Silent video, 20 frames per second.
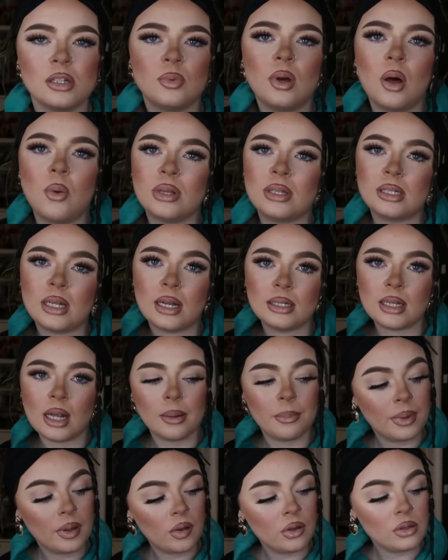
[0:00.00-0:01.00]
we all want the dollar
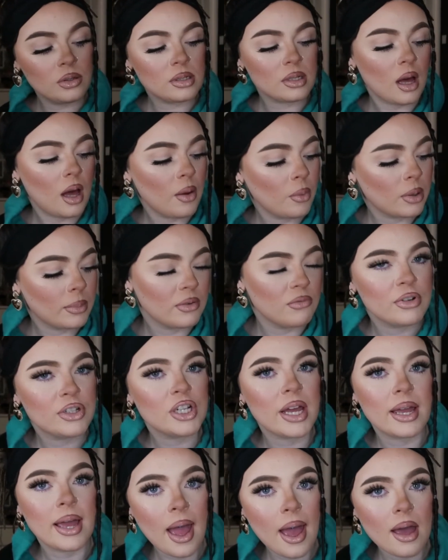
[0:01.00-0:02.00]
bills. I want to be rich
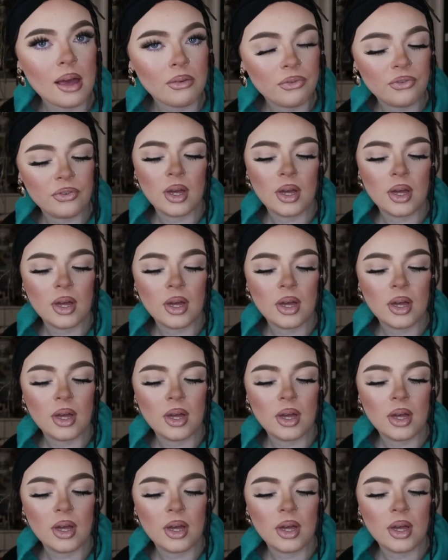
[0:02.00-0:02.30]
AF.